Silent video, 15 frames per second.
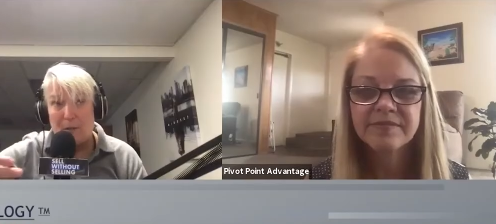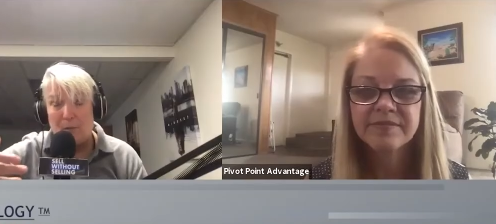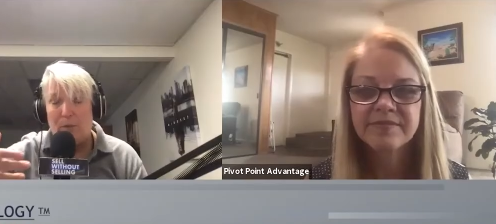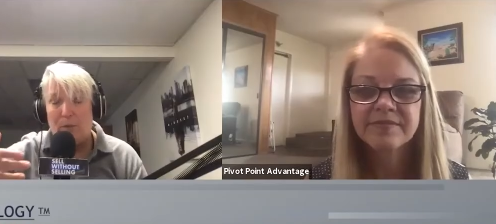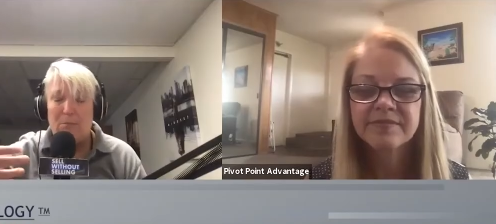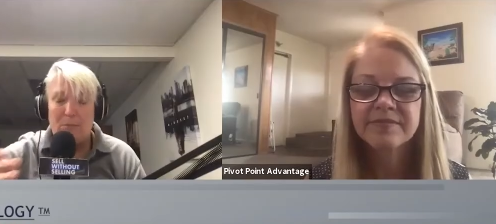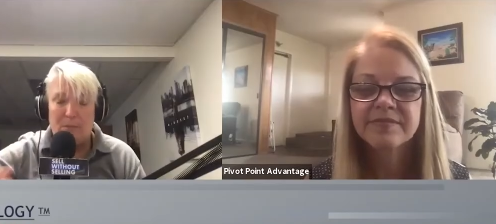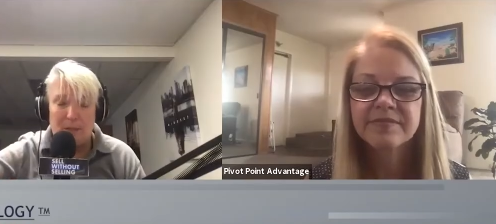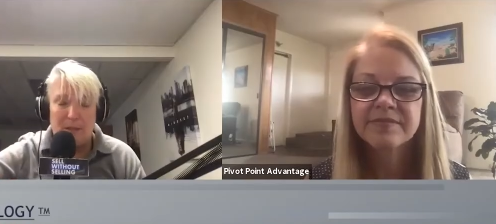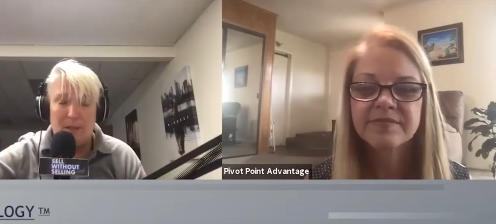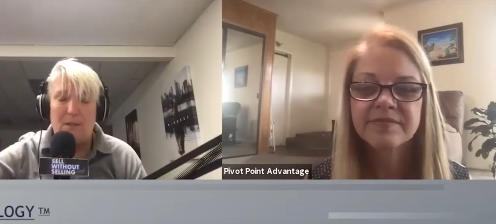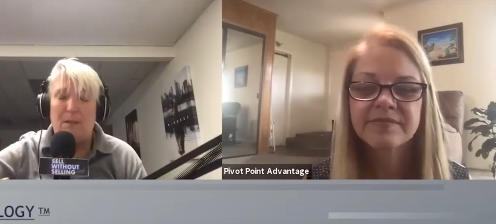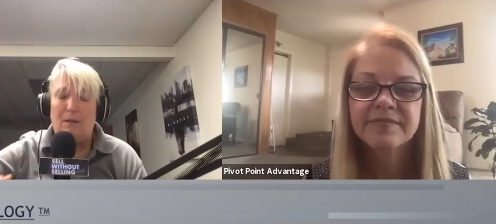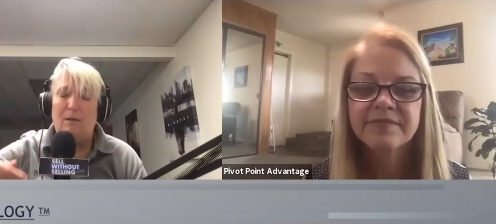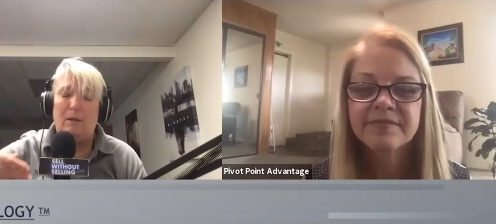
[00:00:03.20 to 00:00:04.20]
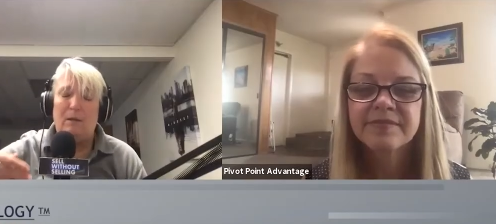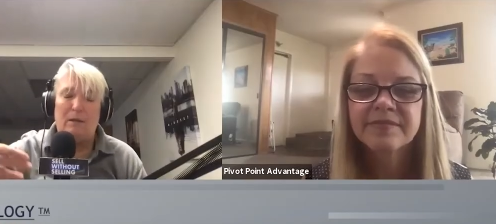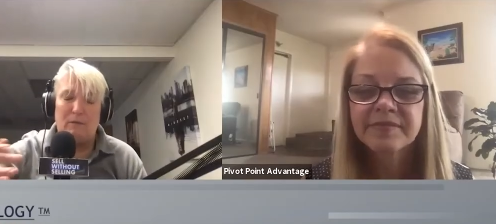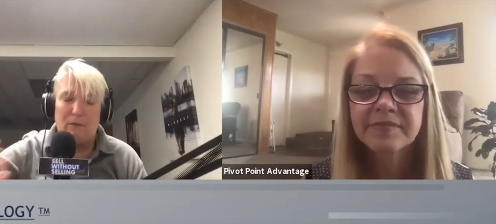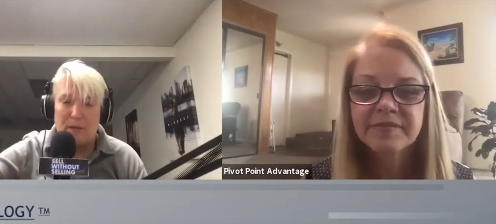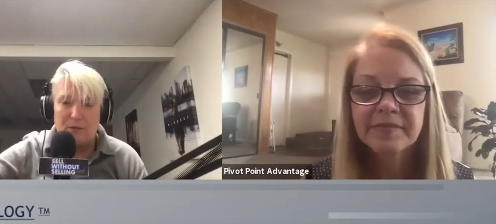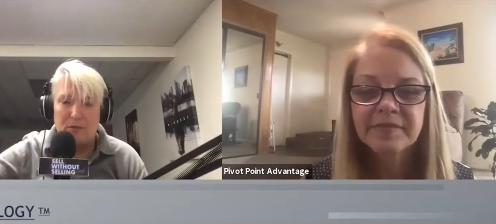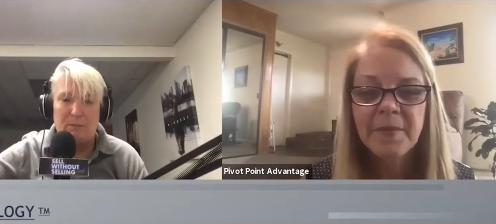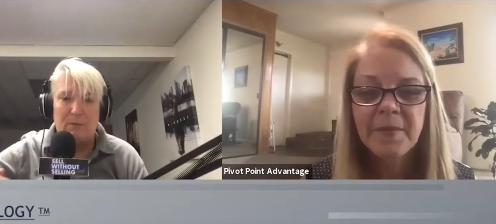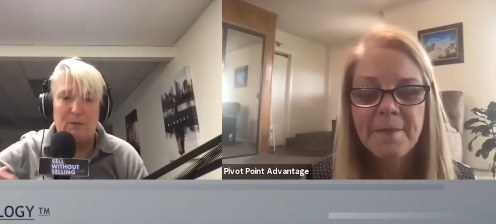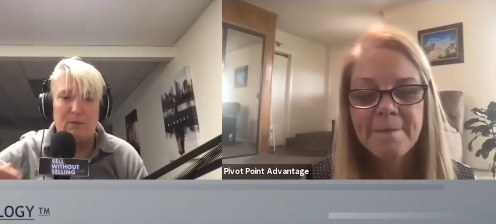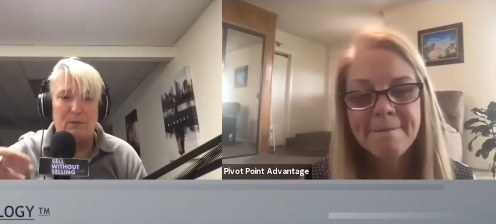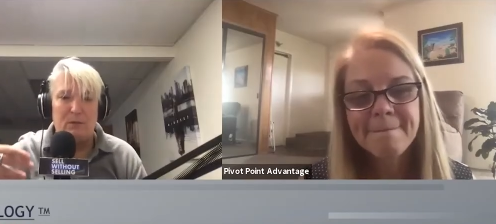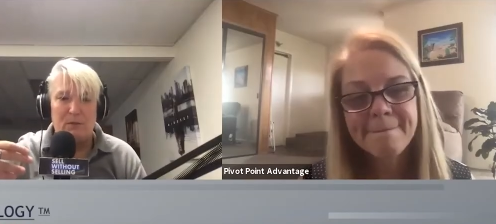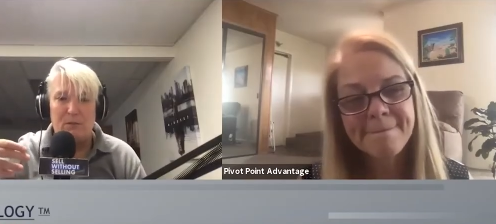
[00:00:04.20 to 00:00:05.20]
Speaker 1: we meet a lot of
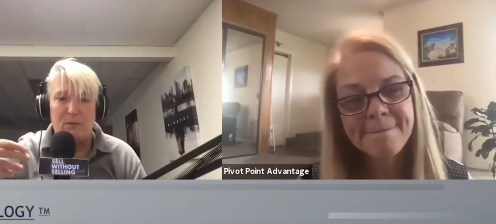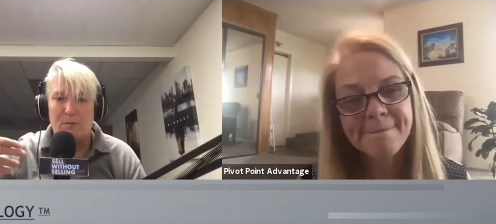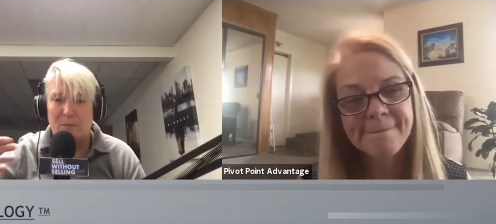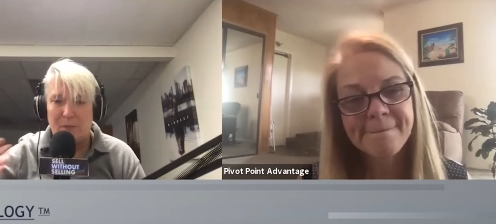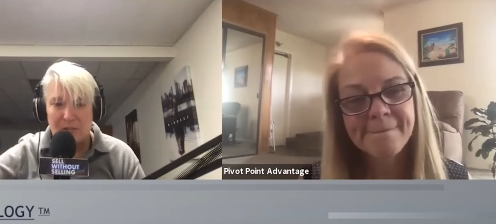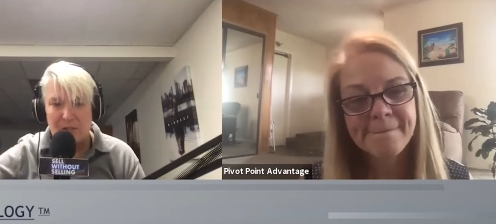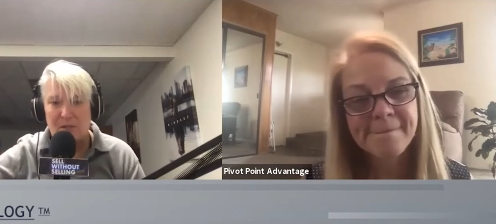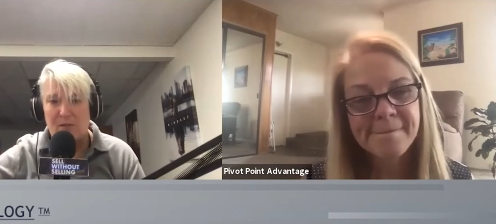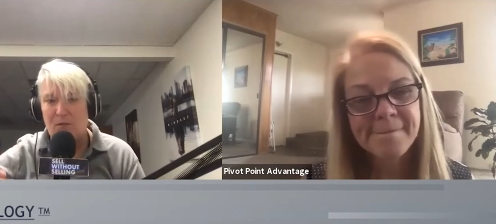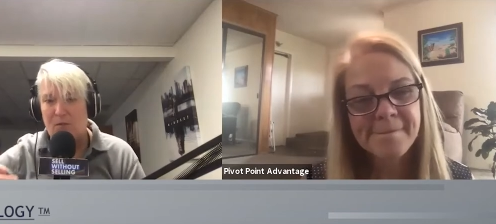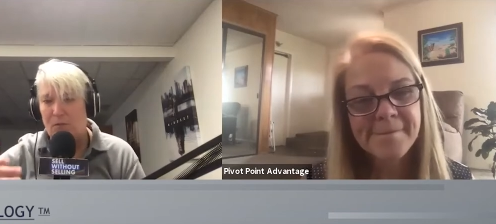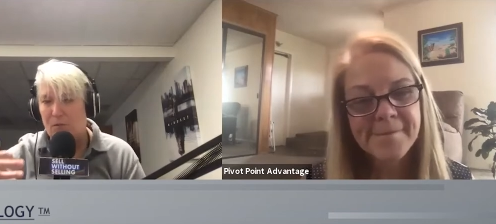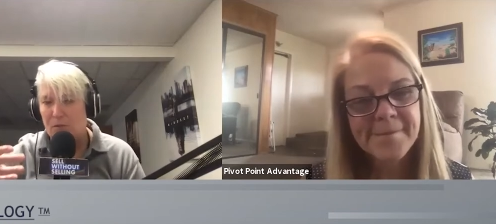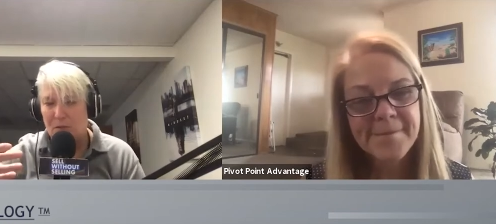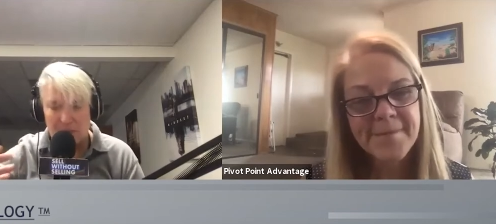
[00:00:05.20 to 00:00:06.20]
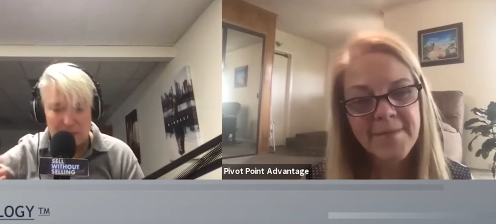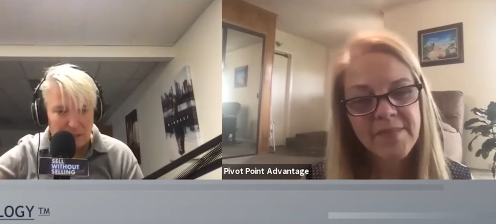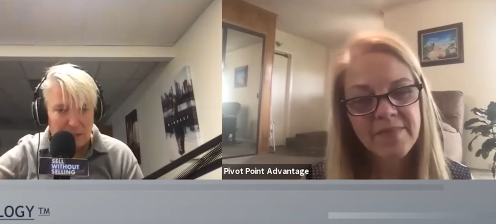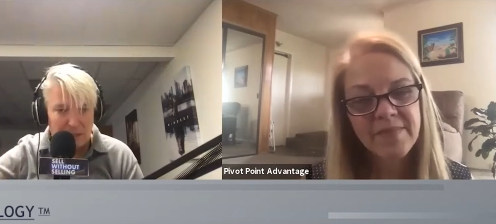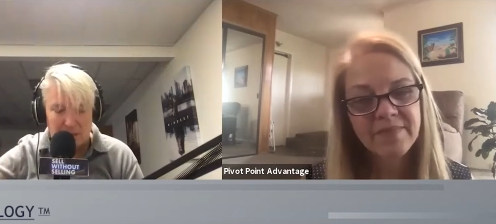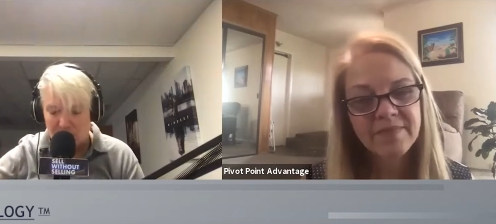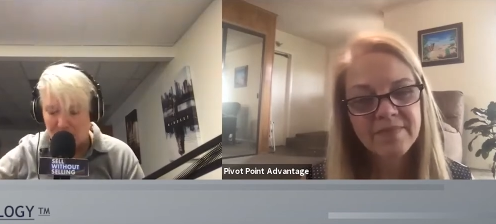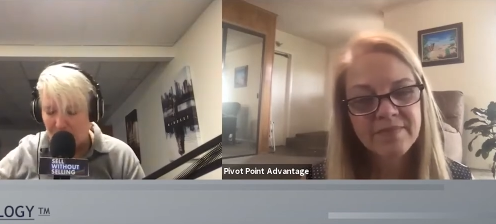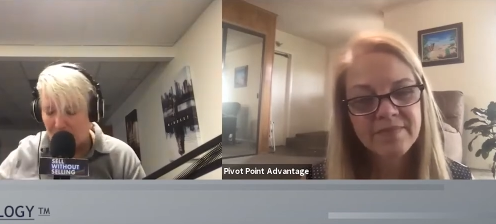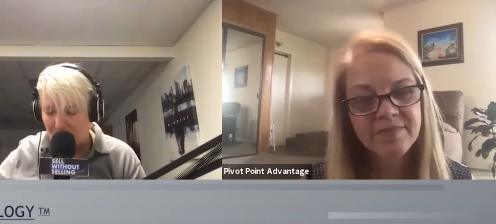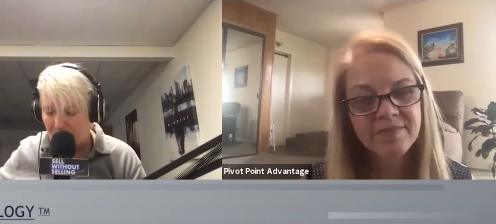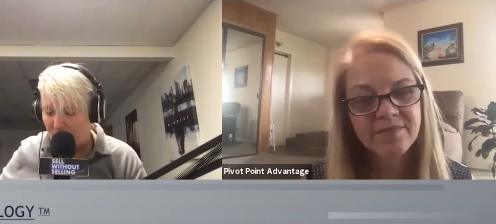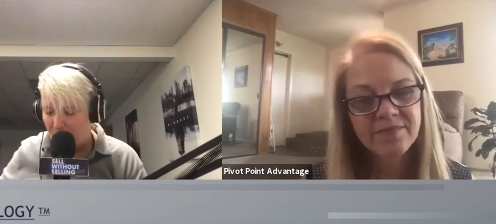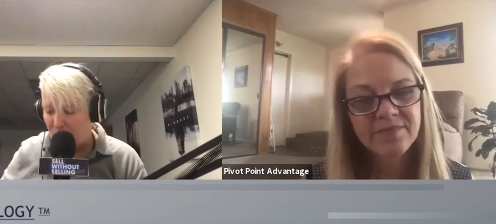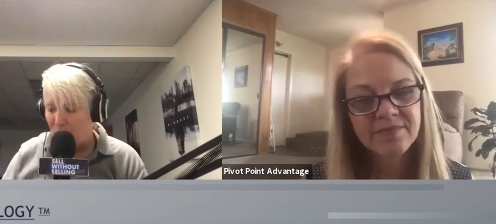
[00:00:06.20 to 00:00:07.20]
entrepreneurs business owners and sales
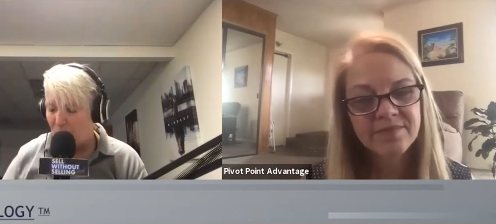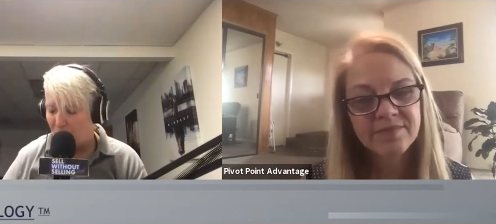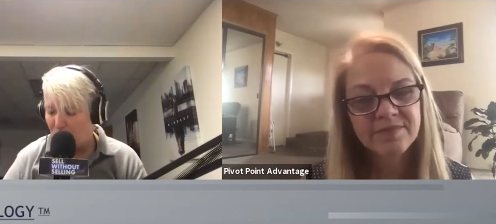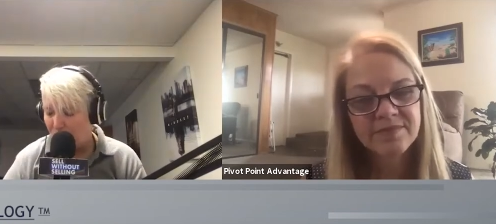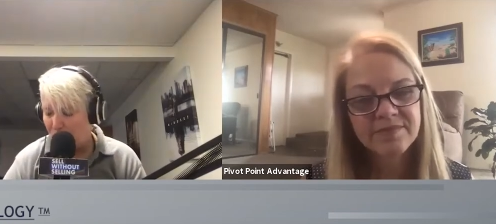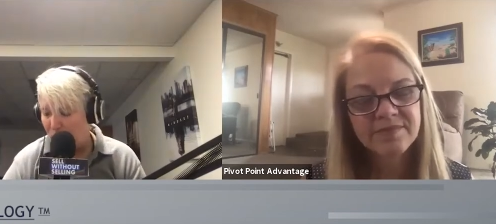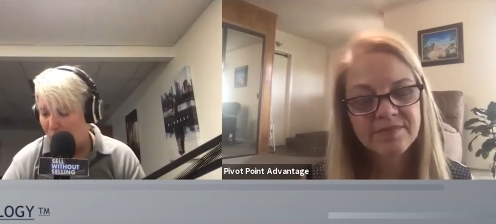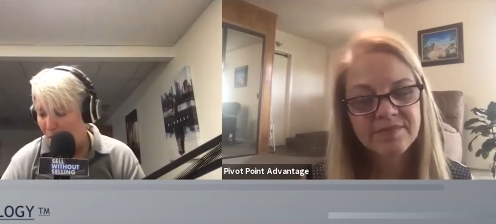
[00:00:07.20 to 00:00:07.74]
professionals